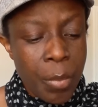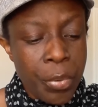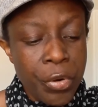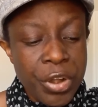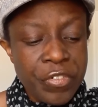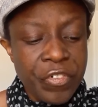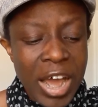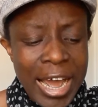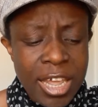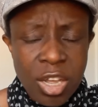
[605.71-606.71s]

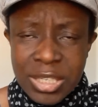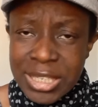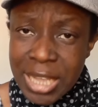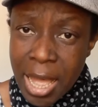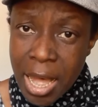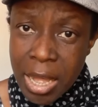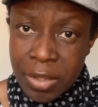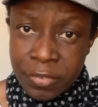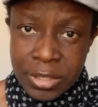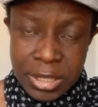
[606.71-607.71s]
Purify
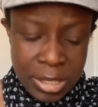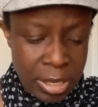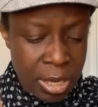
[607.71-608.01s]
yourselves